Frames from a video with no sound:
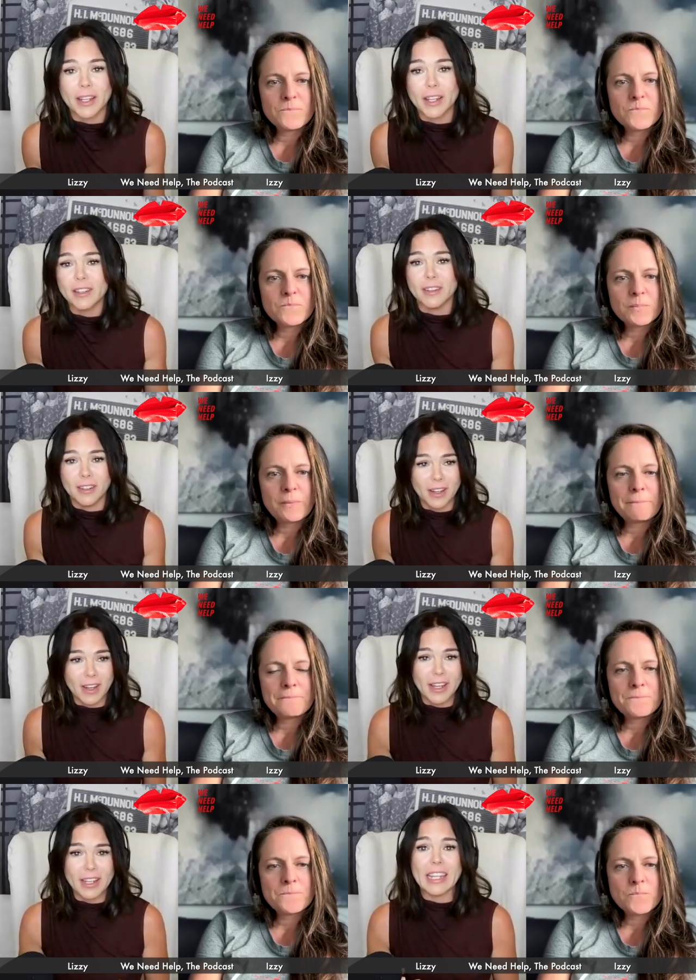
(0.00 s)
Speaker 1: in
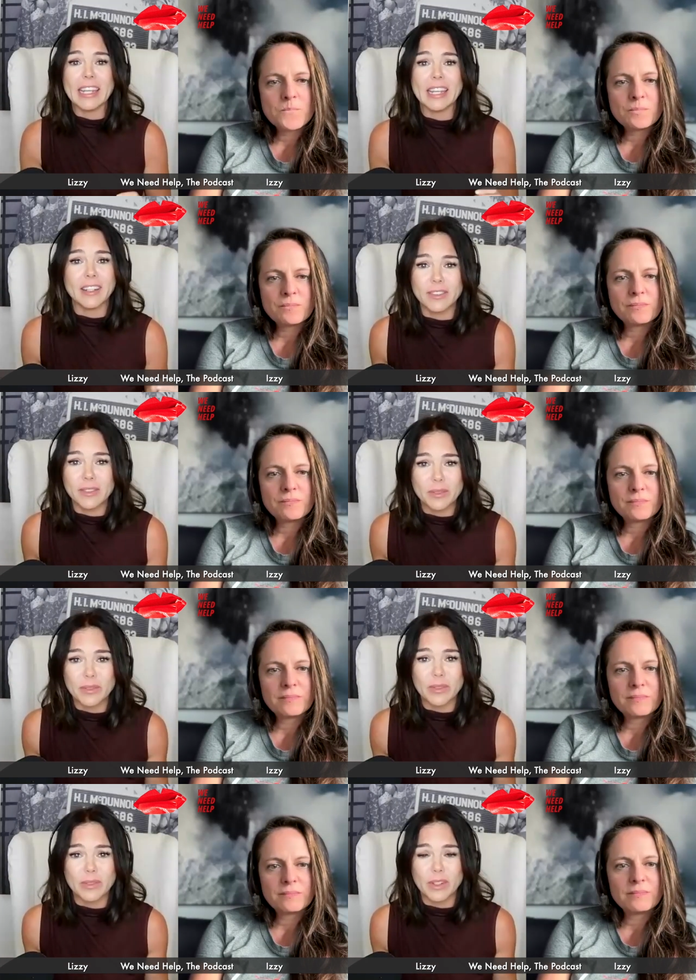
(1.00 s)
getting,
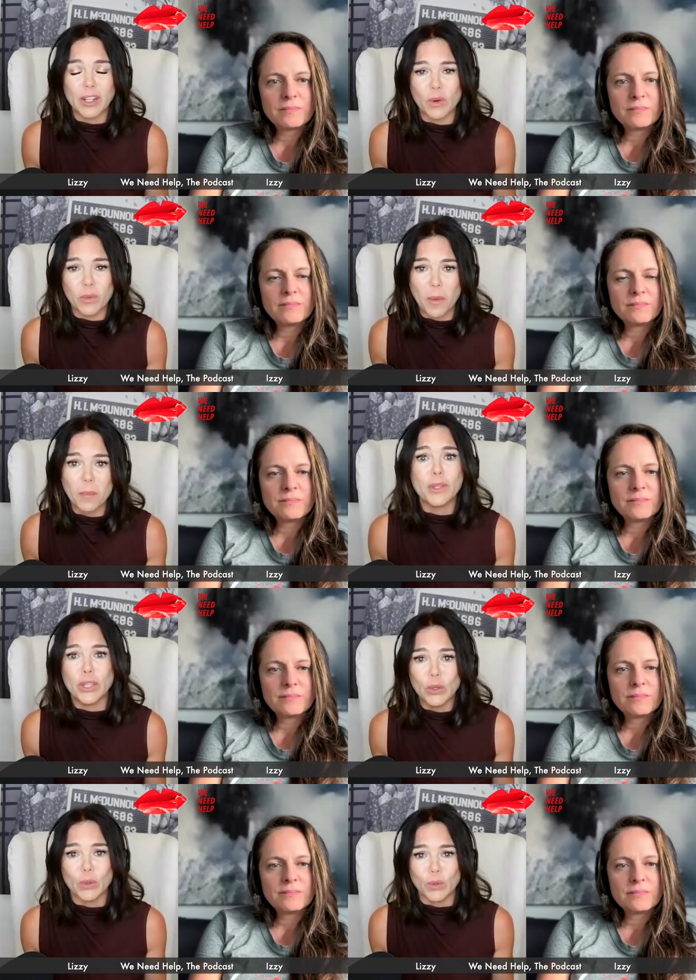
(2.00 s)
you know,
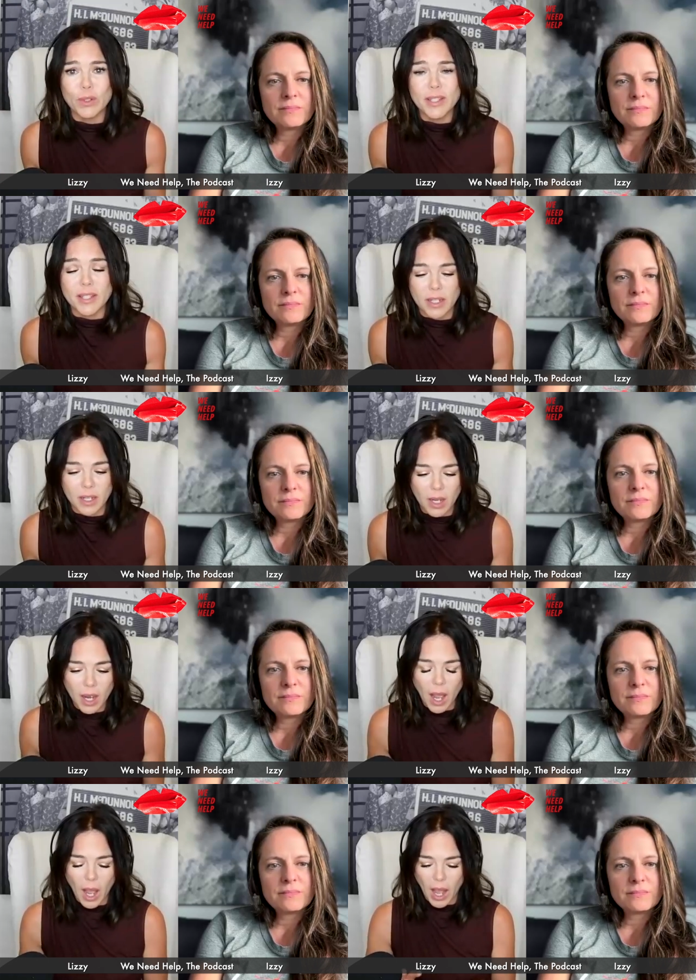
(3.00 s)
abused.
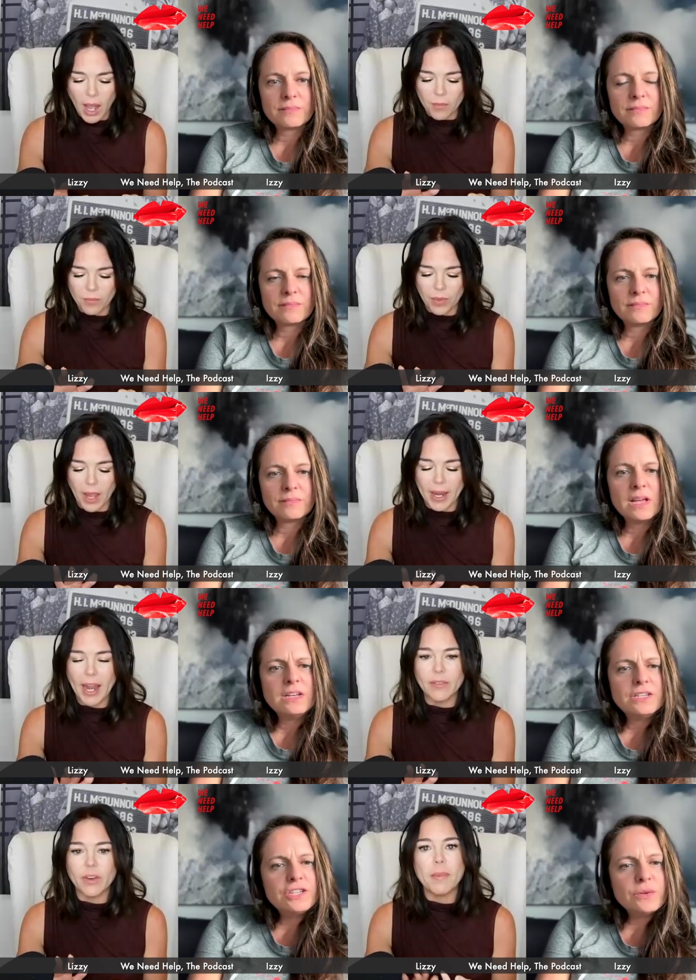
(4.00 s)
Um, I
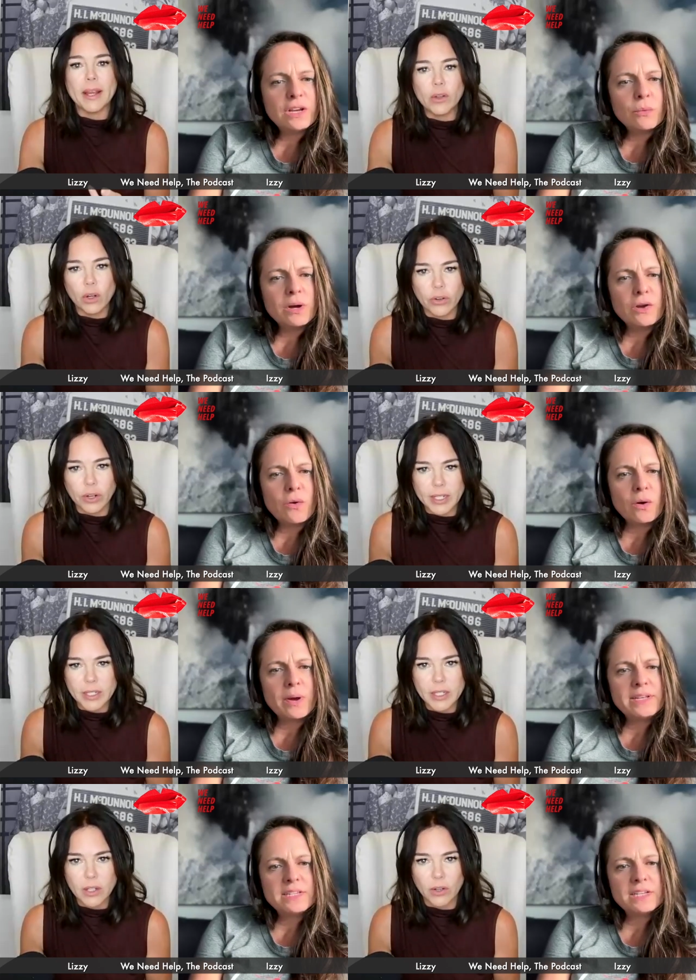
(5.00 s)
have a micro. What
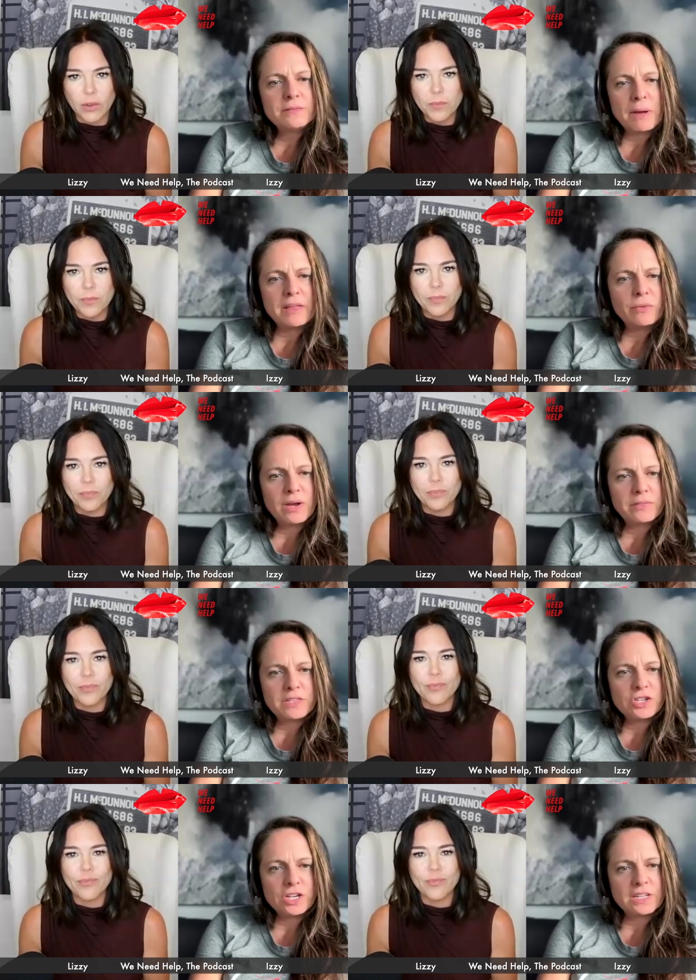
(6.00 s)
Norway
Speaker 2: did, by the way, with
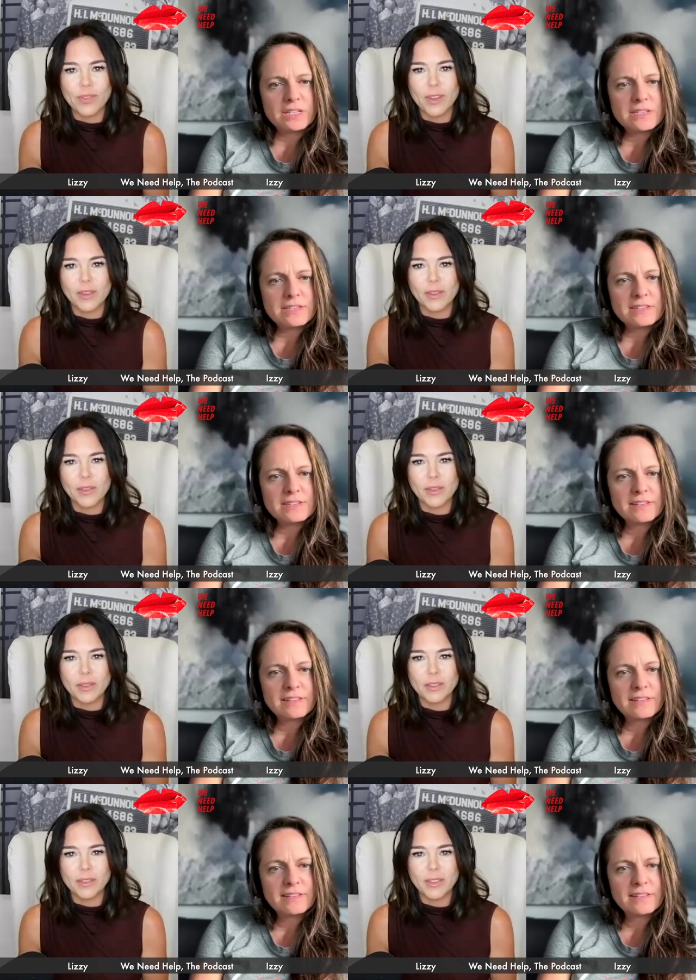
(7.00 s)
the chickens?
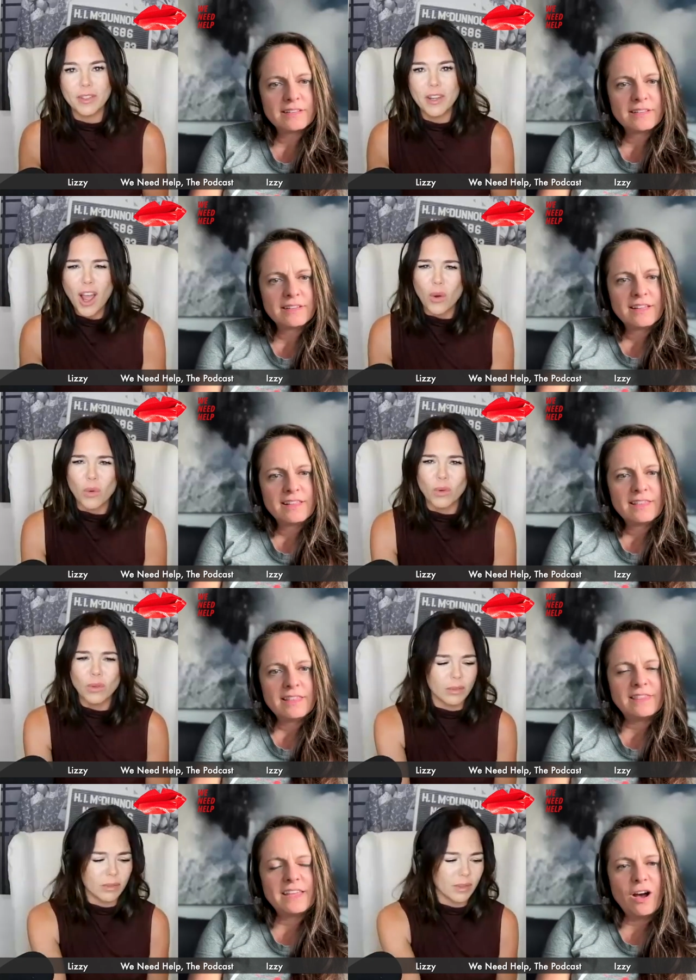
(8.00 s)
No,
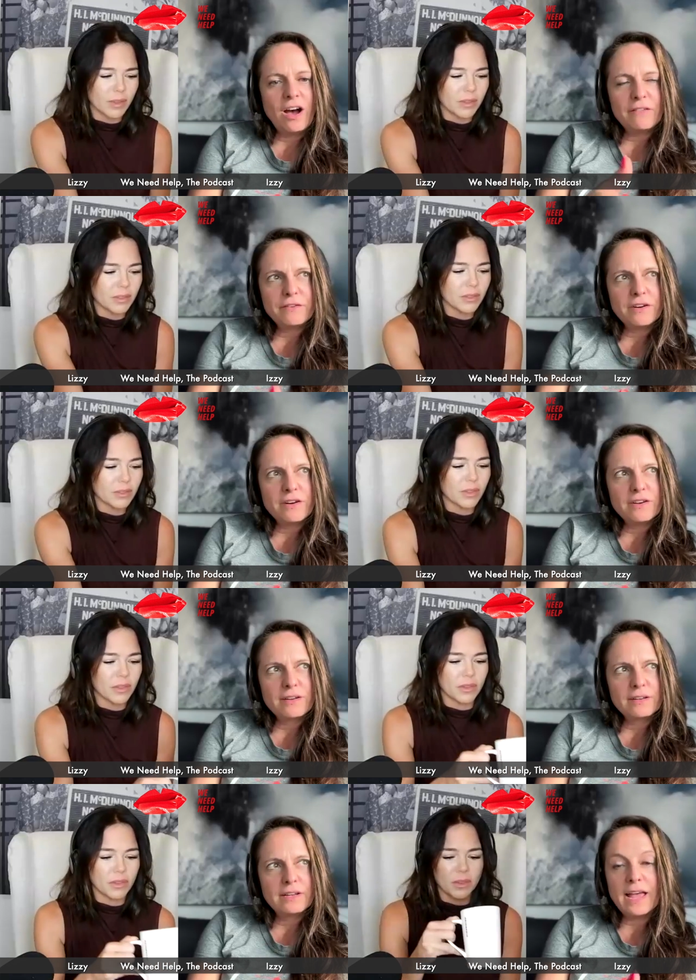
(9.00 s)
that they
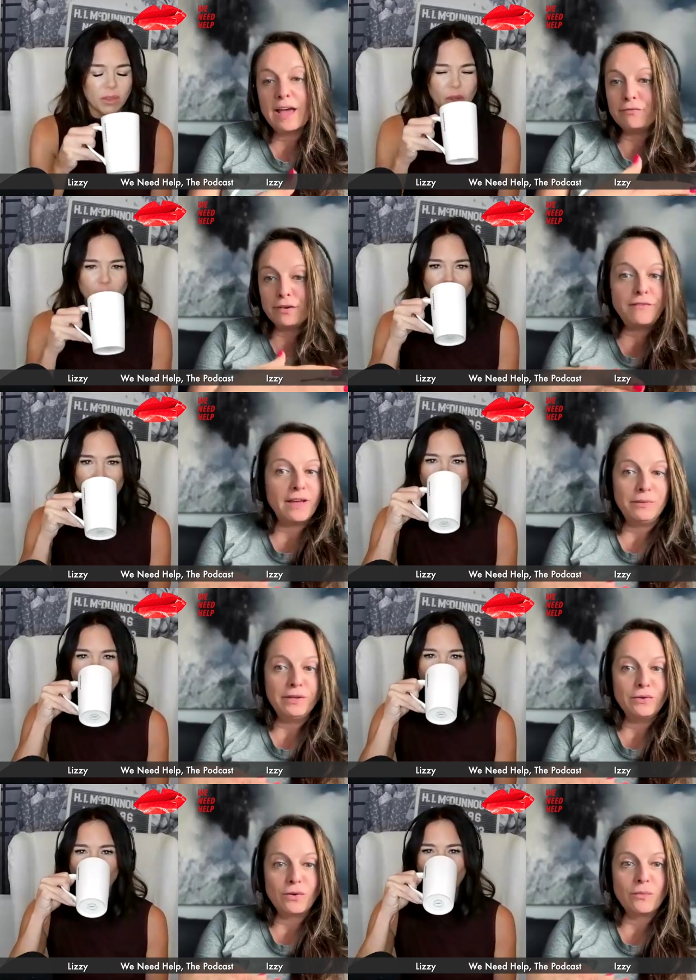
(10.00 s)
offered every
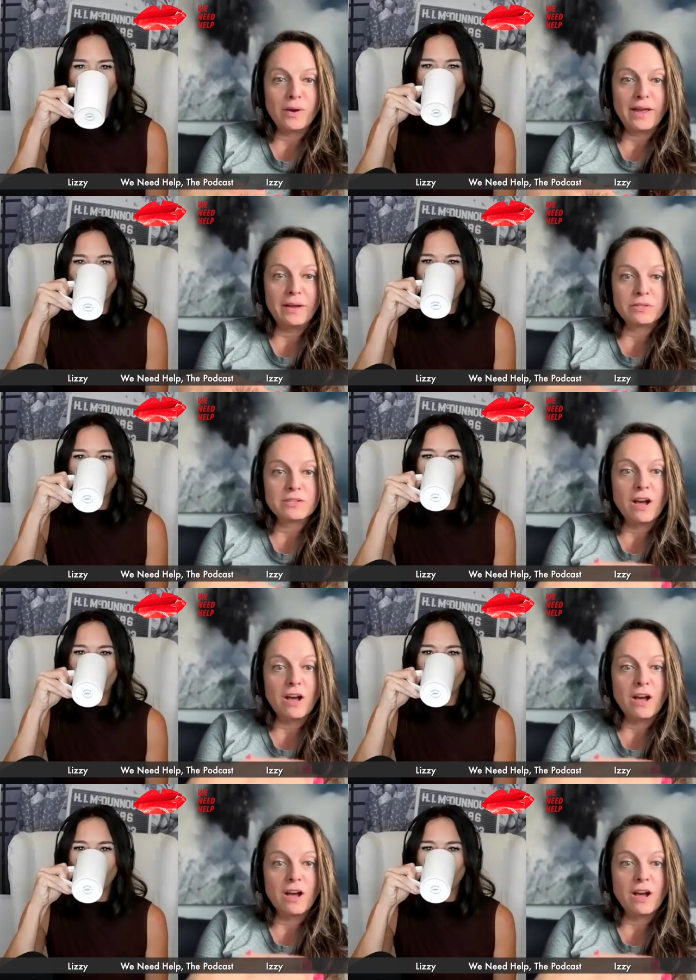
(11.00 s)
family in Norway was